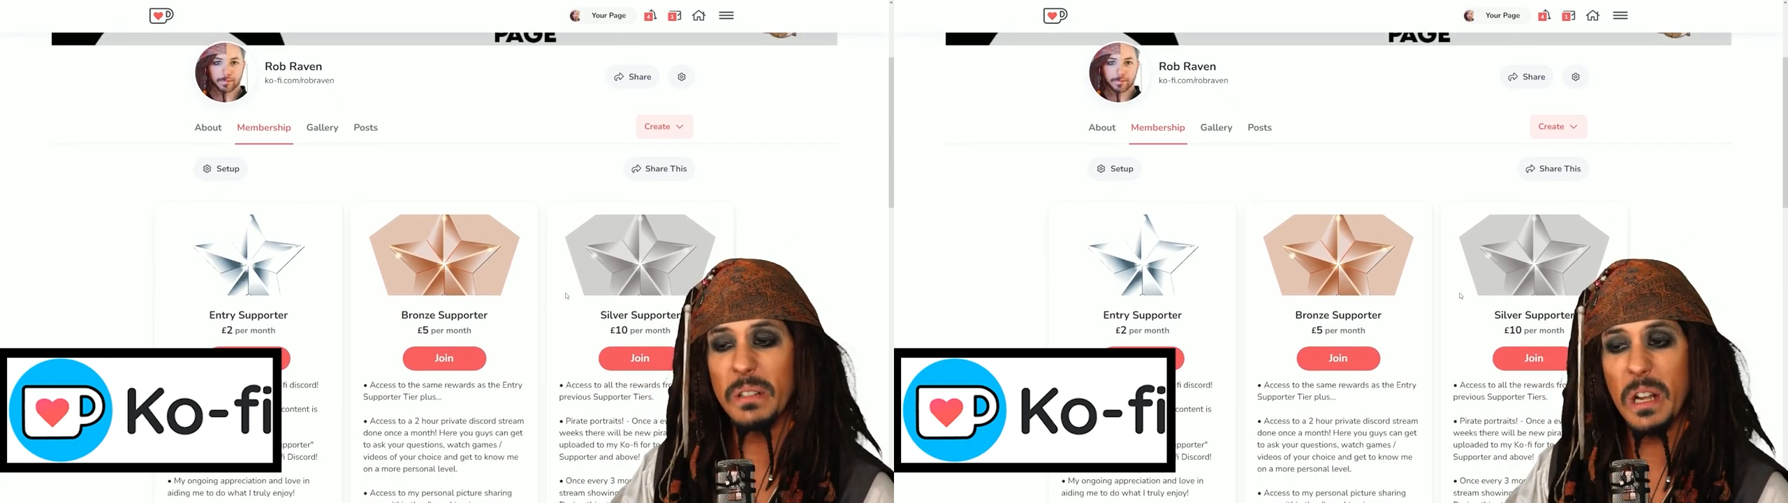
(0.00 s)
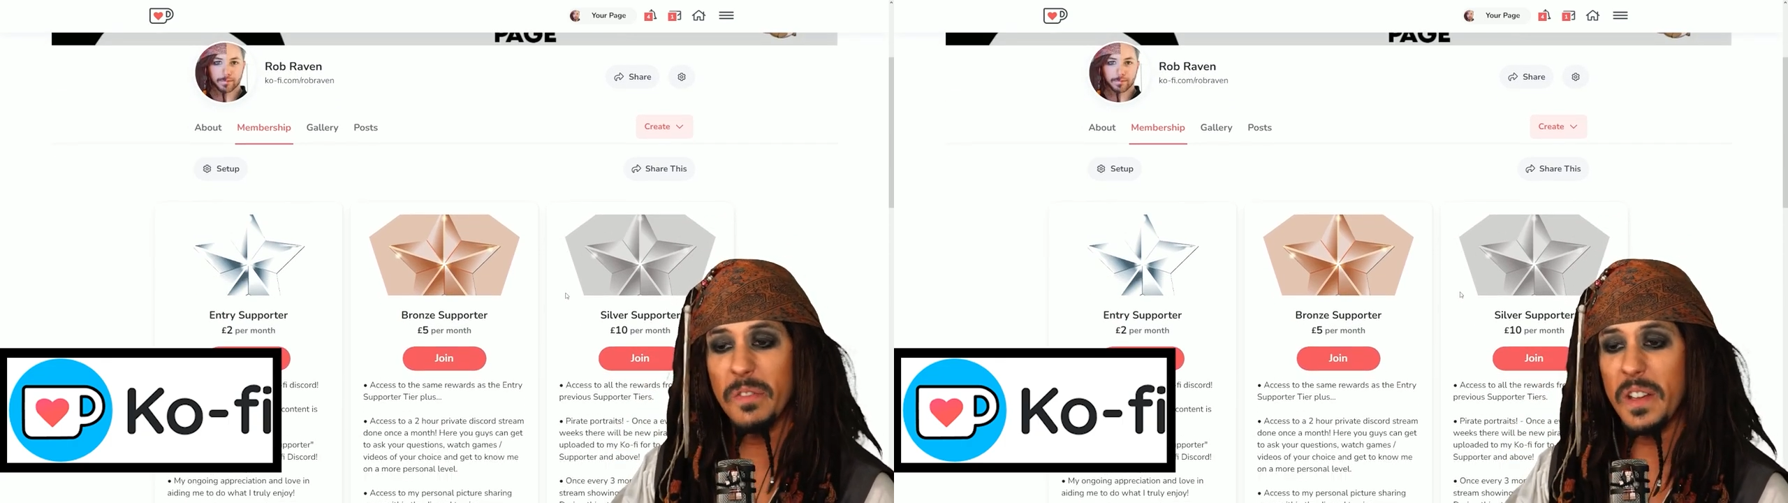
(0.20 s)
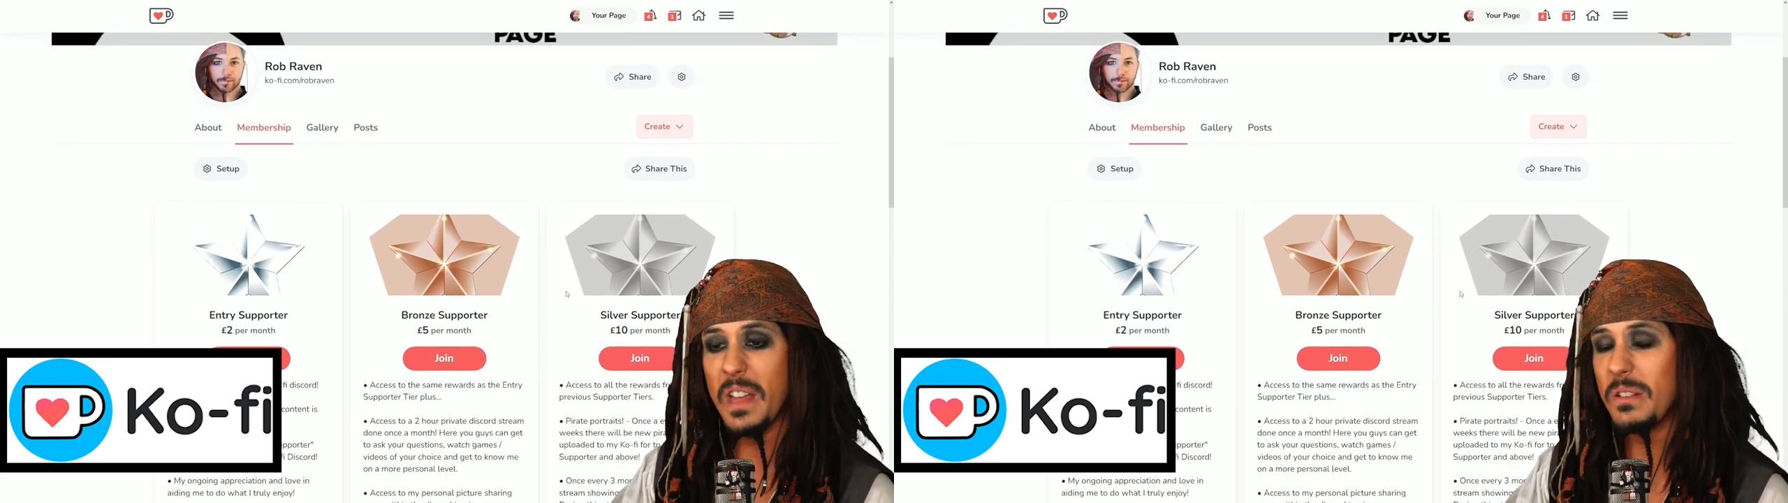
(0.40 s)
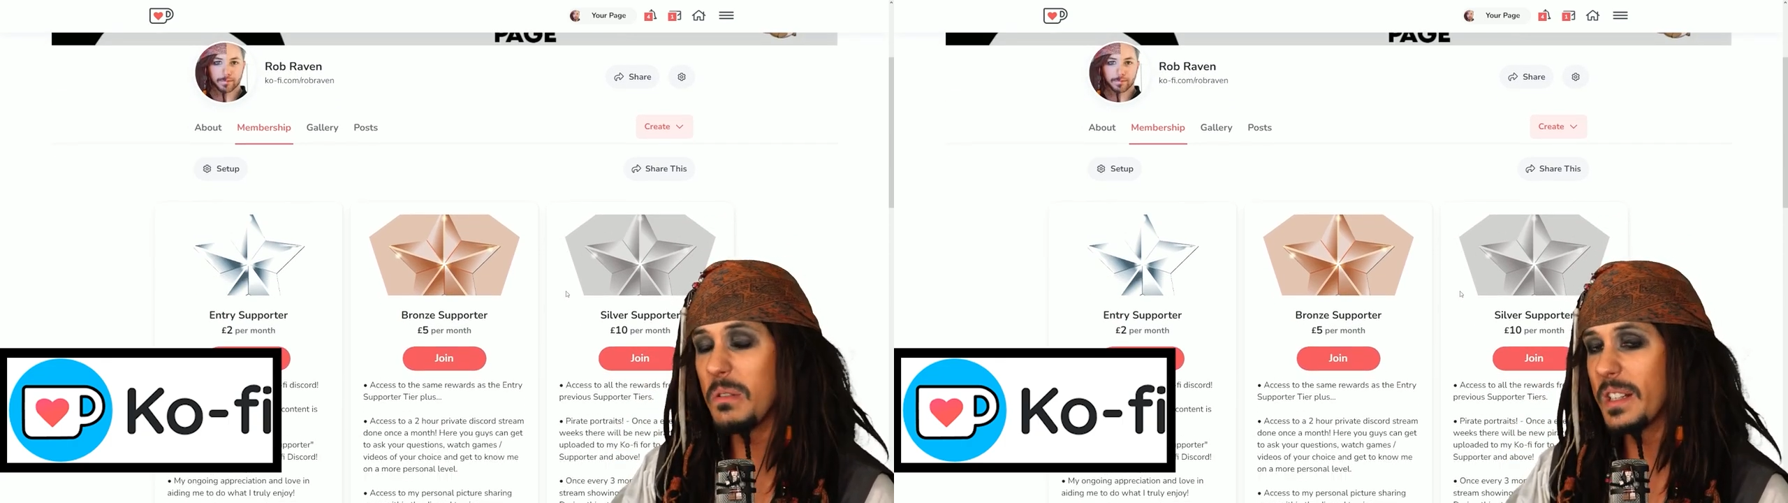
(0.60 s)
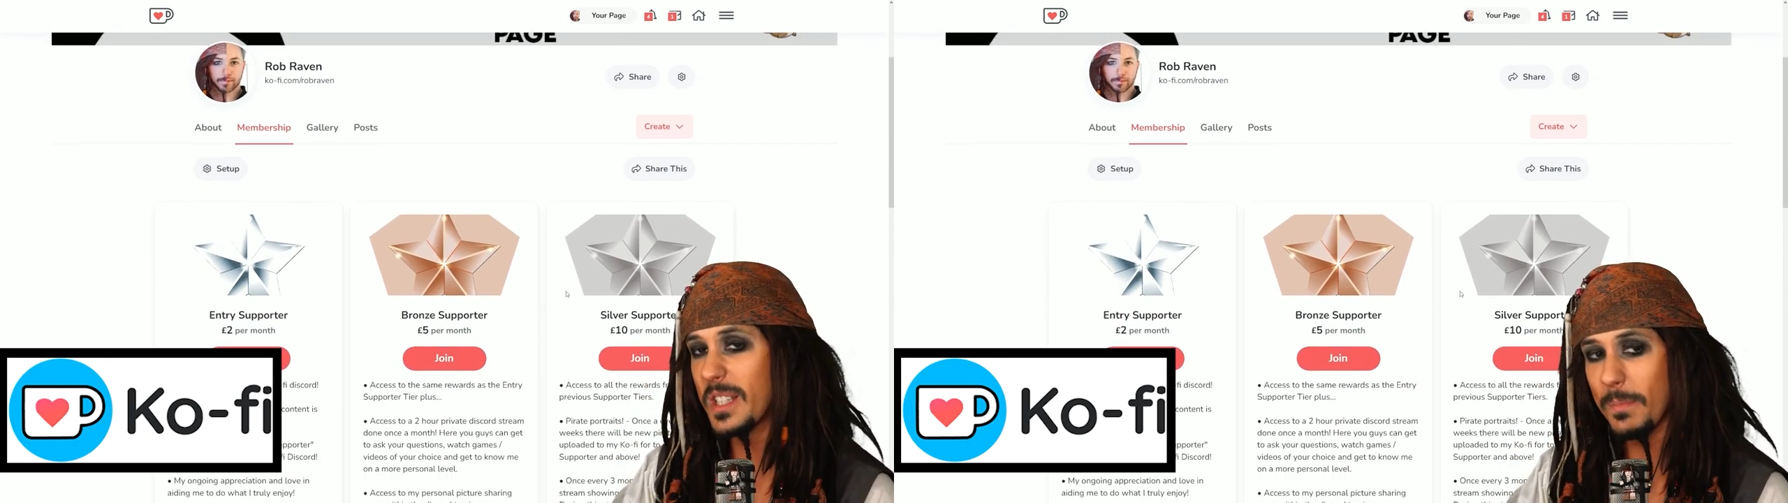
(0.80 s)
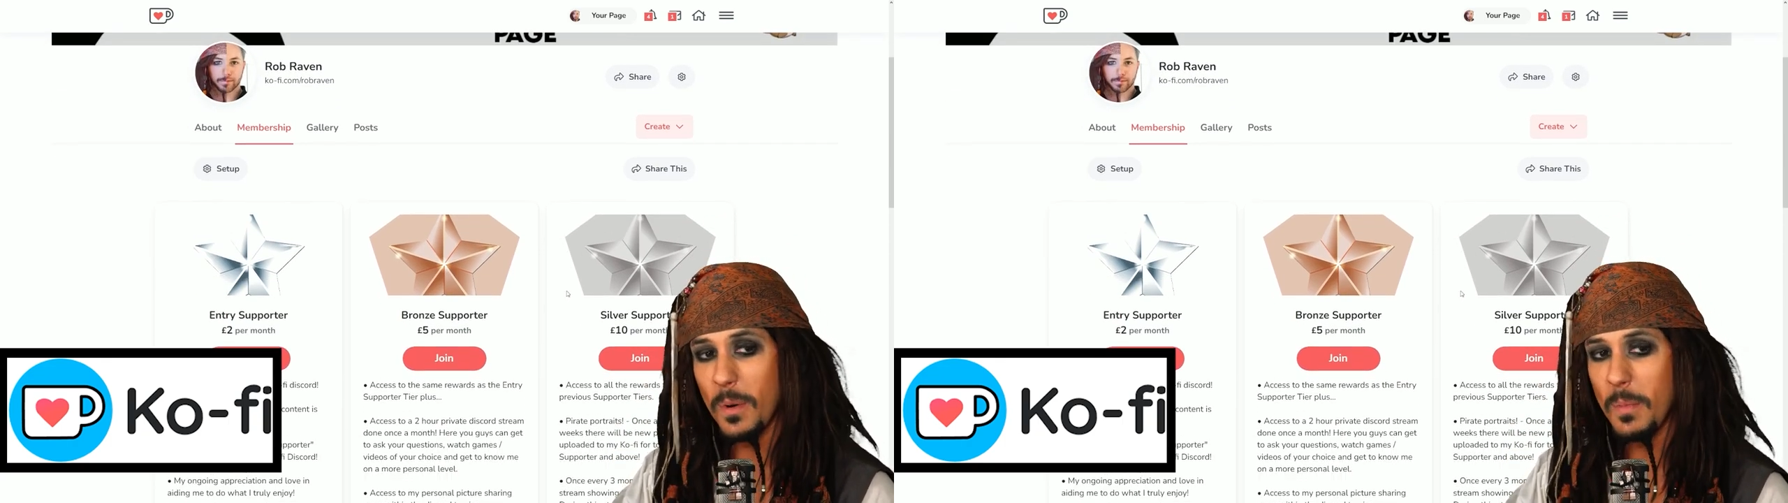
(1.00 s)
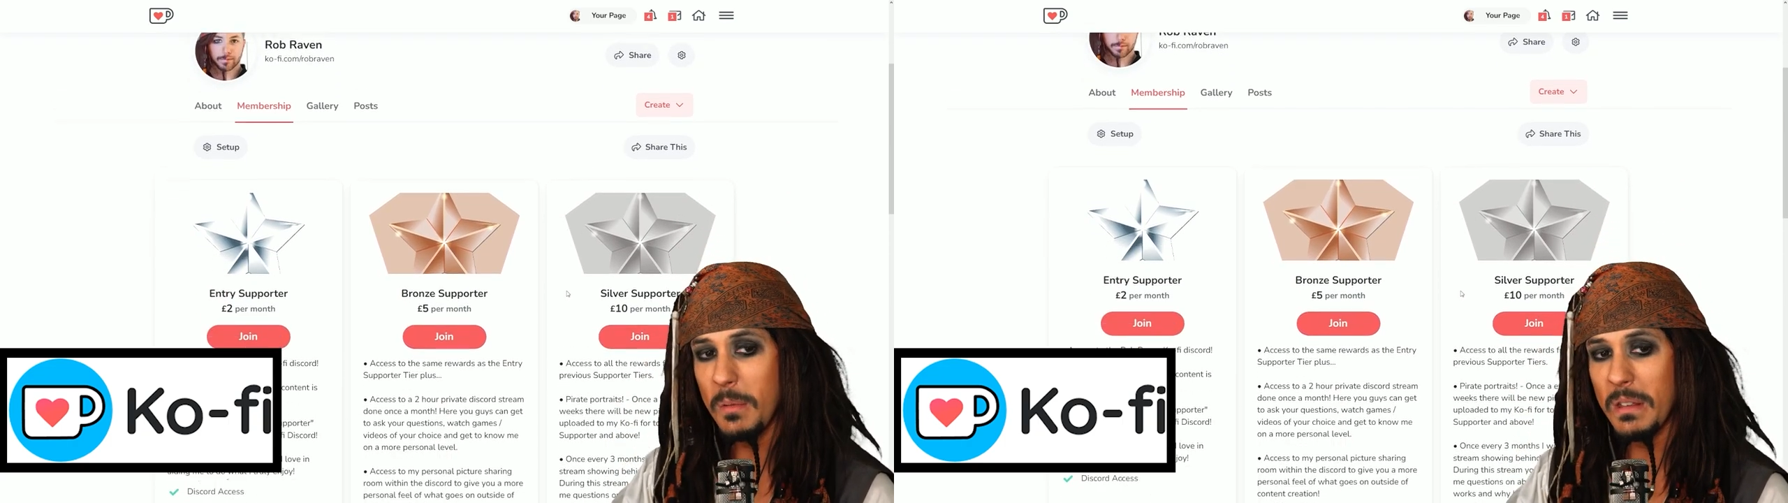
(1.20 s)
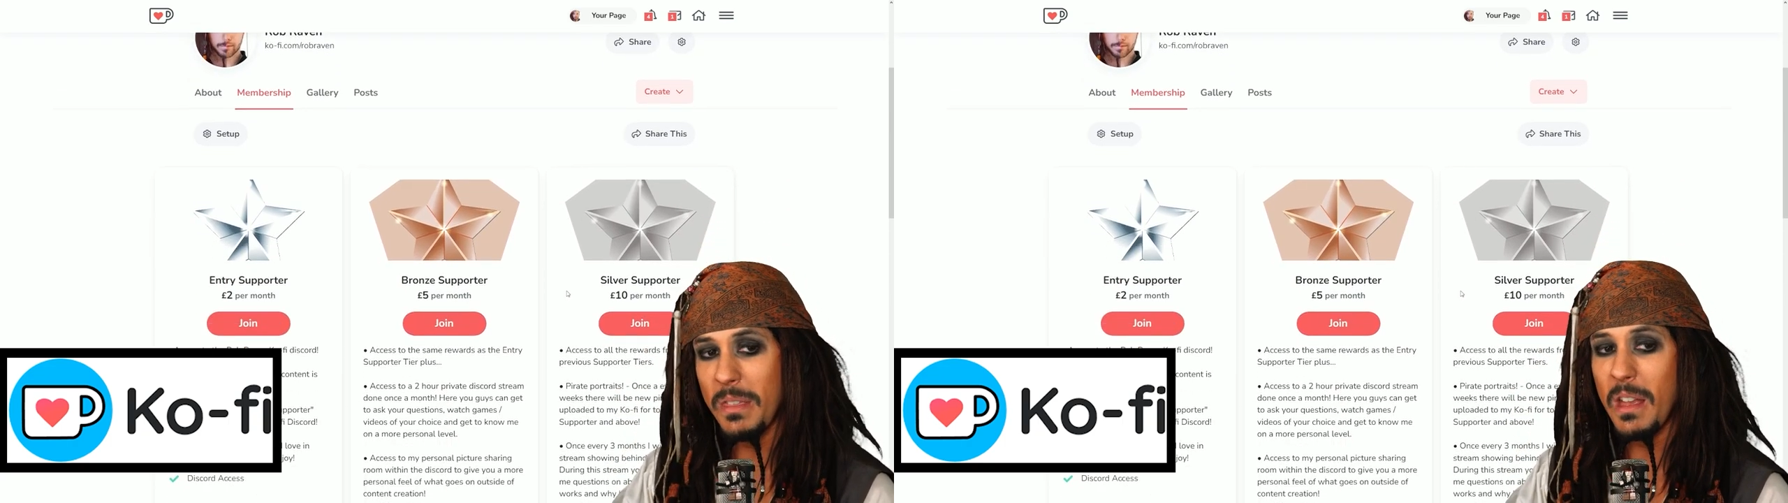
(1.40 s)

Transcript: Kofi that you can support me with.